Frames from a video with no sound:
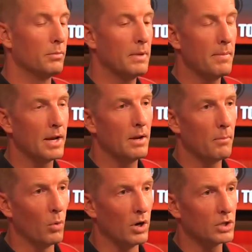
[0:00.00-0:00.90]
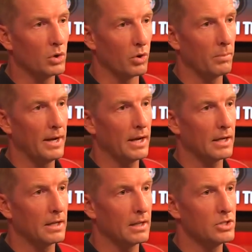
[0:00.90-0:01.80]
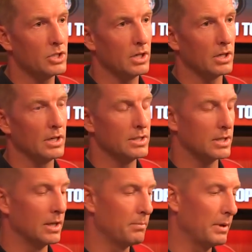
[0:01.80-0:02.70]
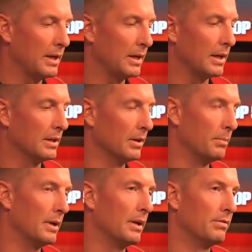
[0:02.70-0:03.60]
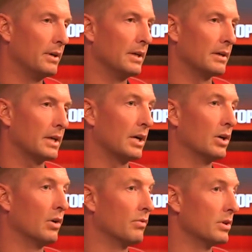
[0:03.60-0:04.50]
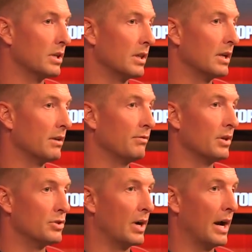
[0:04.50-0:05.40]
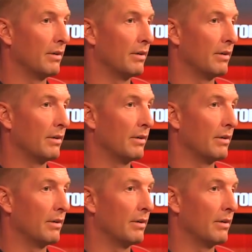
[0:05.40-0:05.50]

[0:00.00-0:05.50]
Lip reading: And for me, my number 1 quarterback this year is going to be a little bit of a carryover to the NFL